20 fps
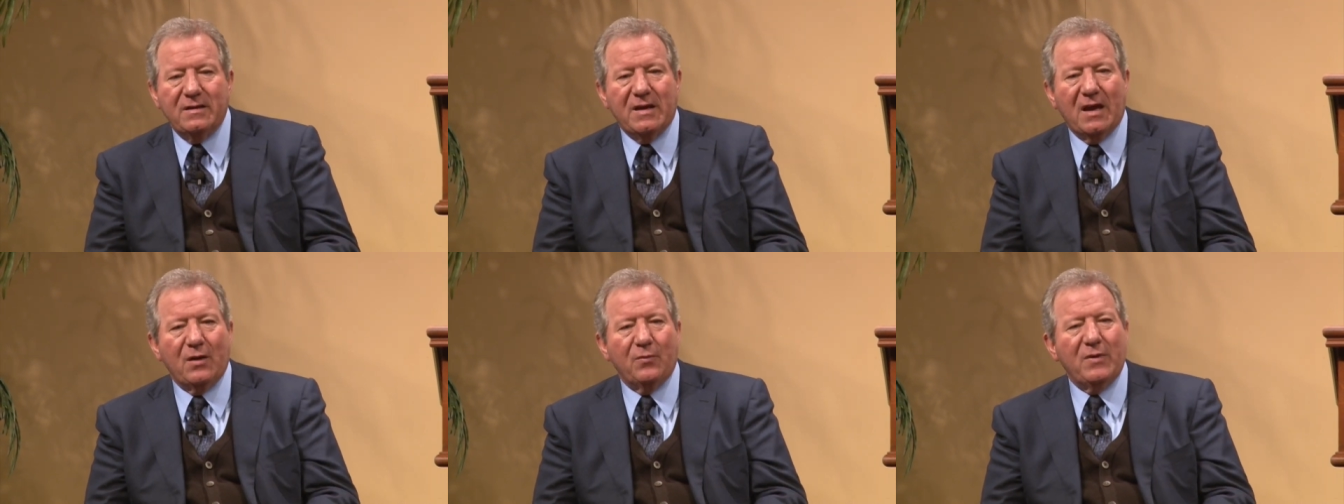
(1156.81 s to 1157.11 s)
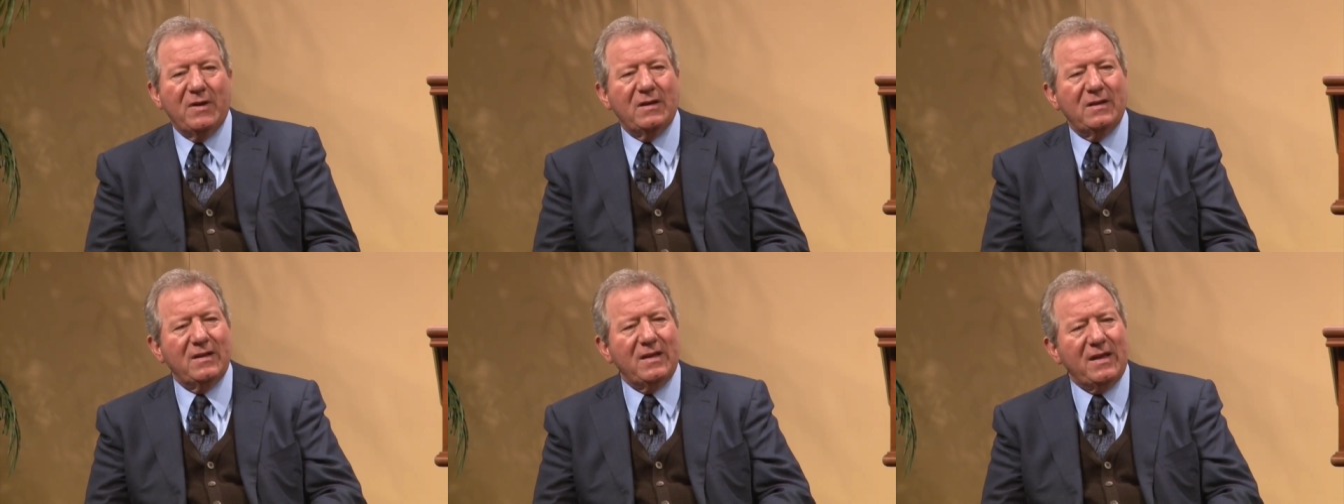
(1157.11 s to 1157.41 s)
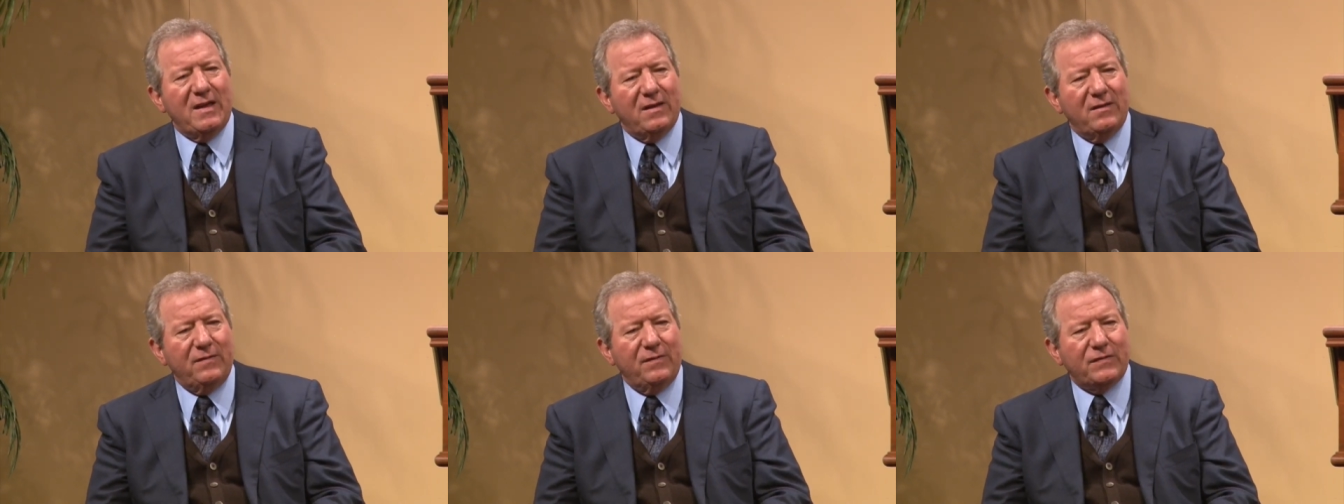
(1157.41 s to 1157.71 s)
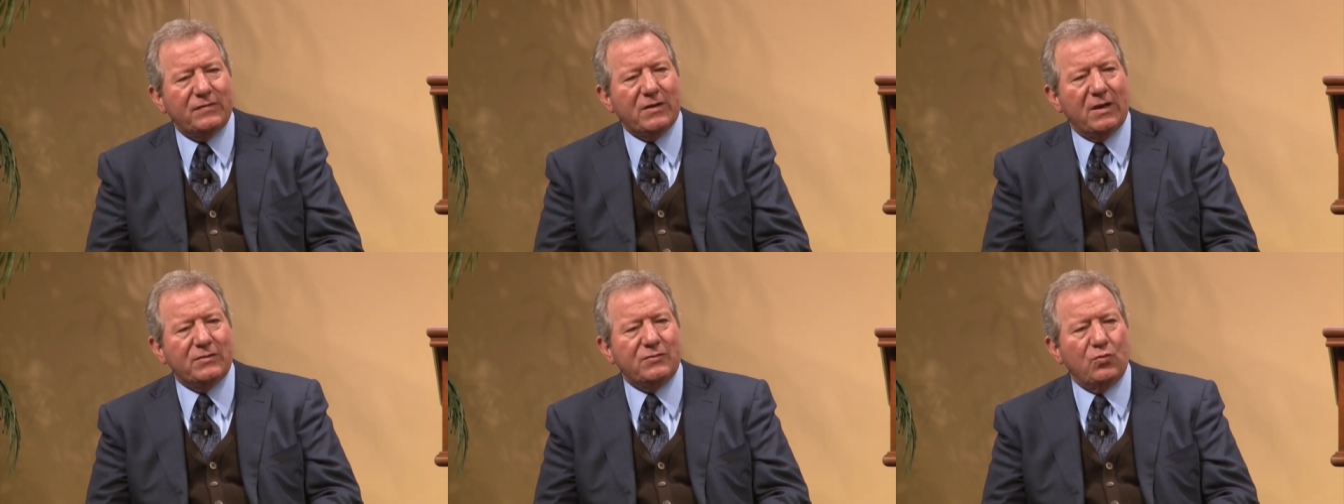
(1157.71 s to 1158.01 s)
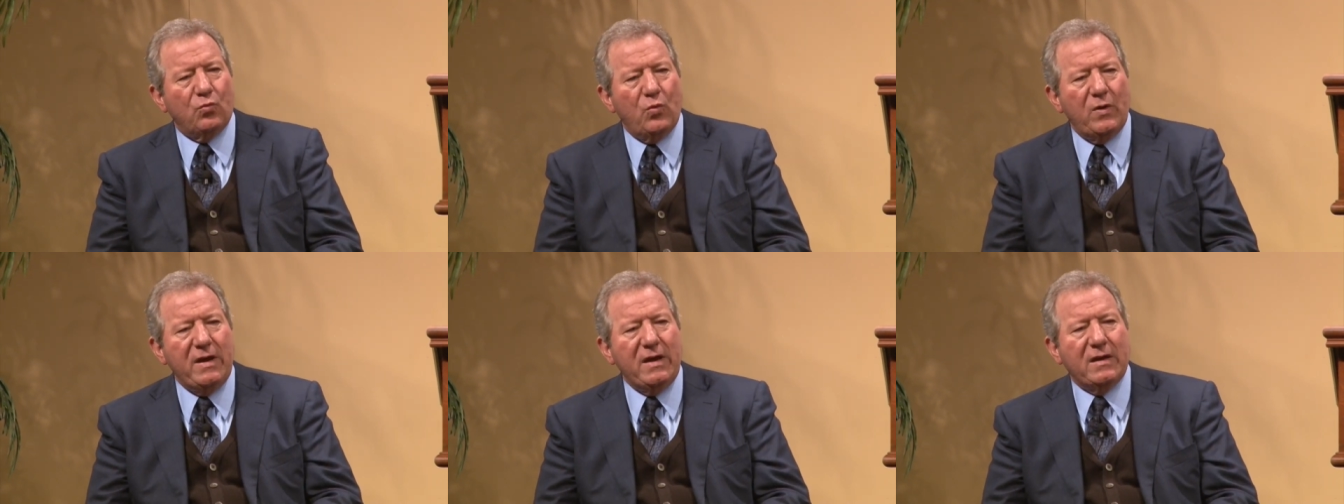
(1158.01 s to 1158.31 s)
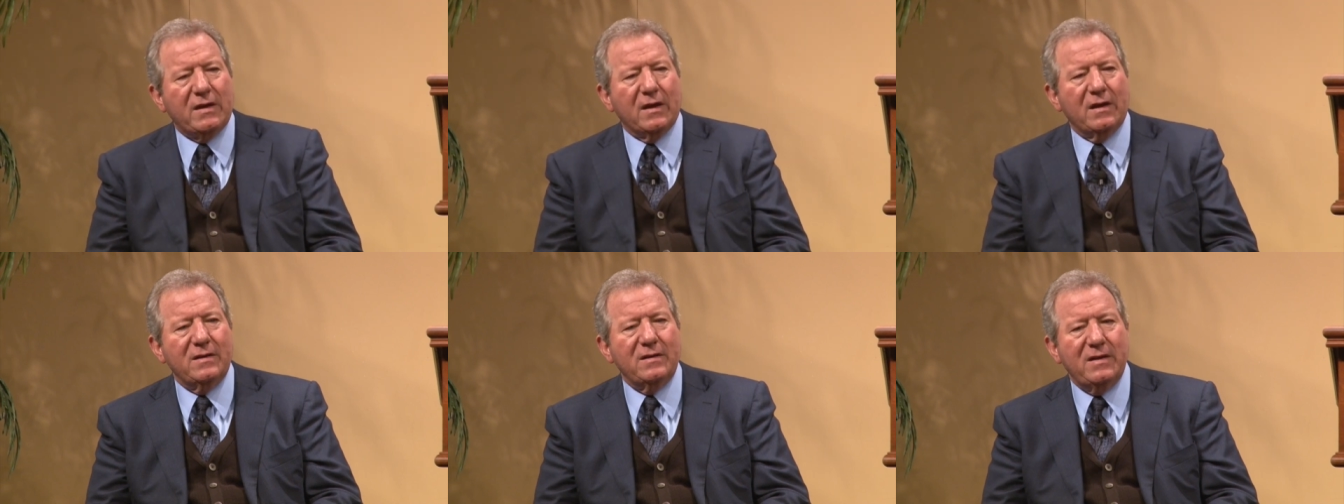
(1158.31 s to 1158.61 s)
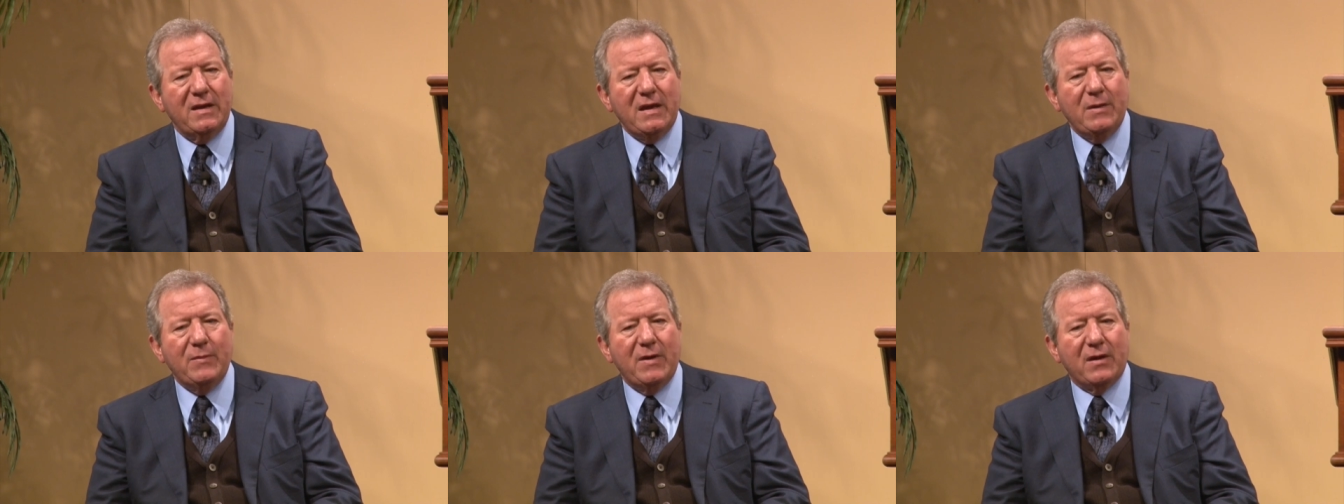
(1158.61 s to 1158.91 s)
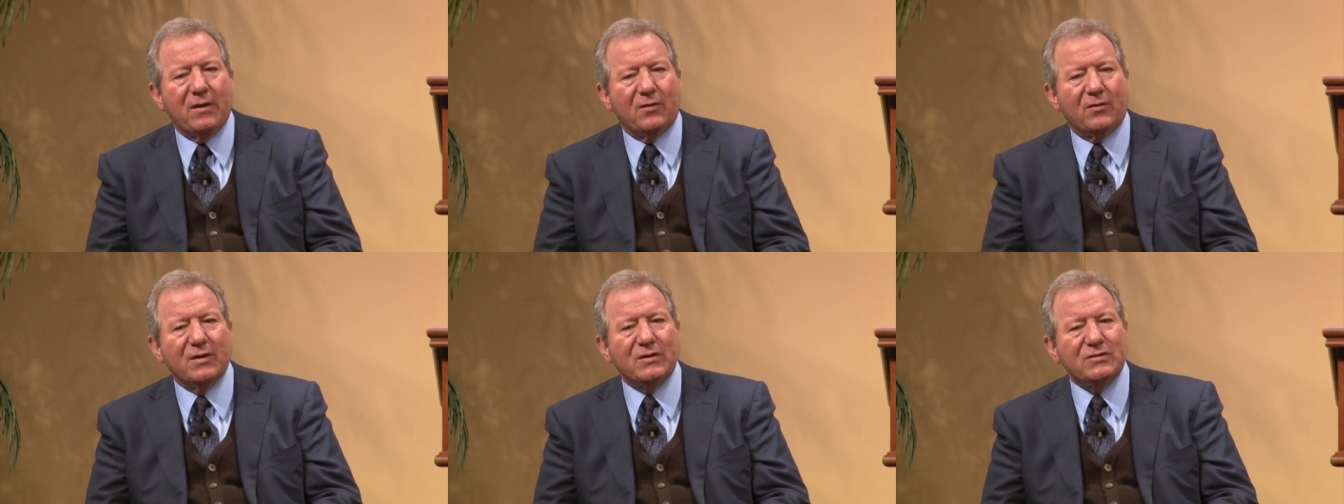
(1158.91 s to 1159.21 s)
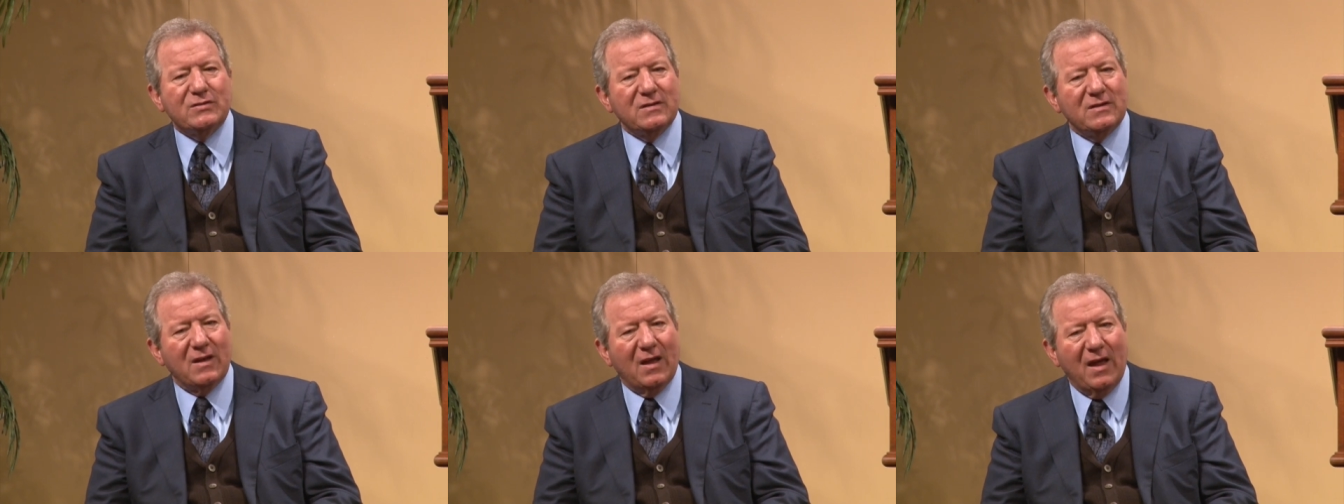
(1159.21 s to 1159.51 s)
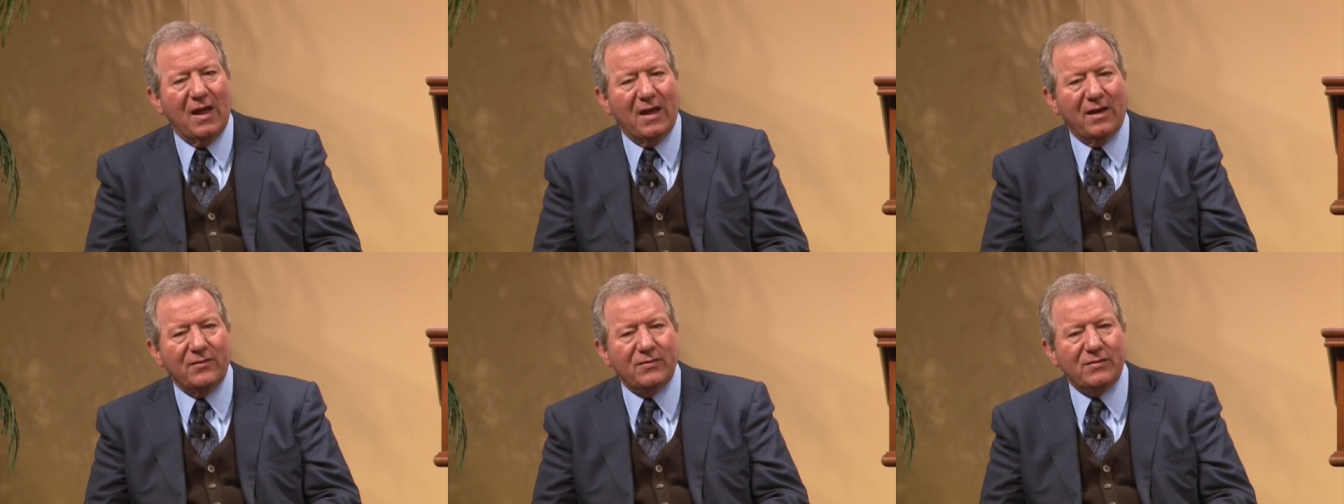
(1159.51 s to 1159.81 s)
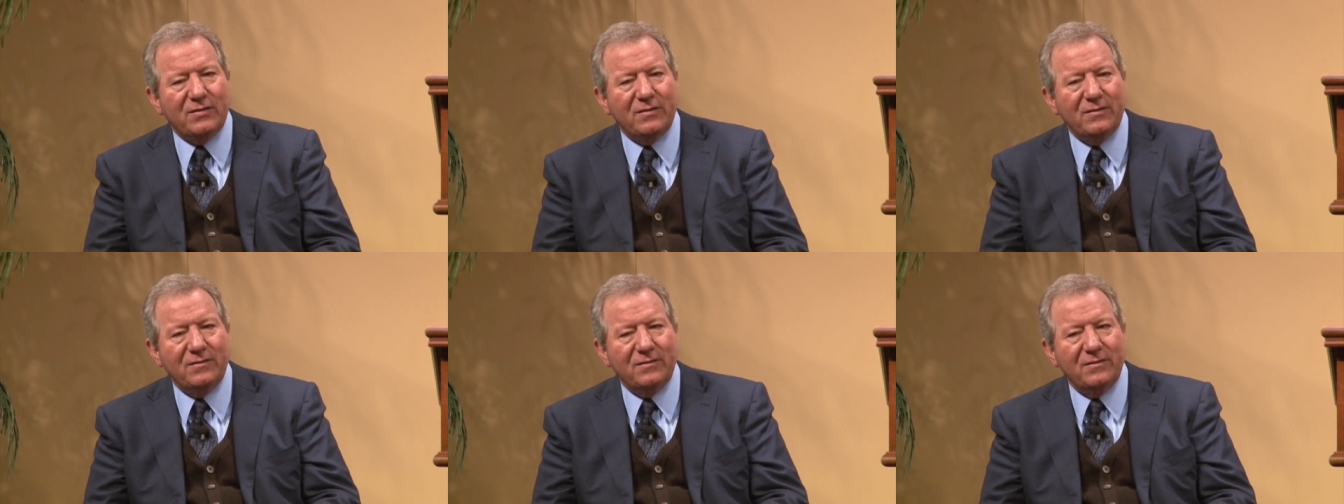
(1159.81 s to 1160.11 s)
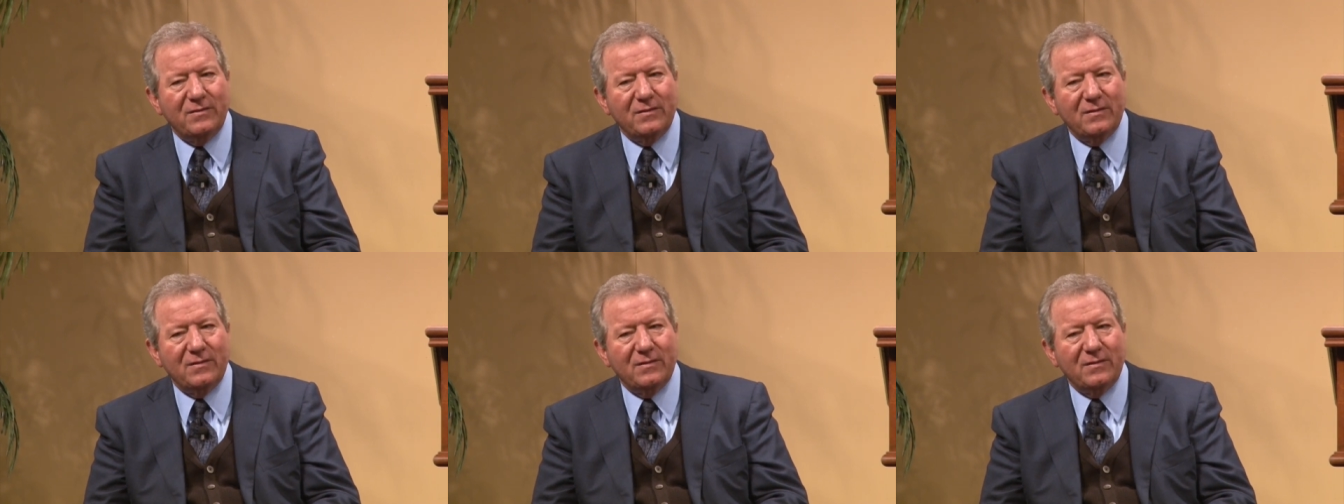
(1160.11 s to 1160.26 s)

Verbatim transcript: yet we live such weak, anemic Christian lives?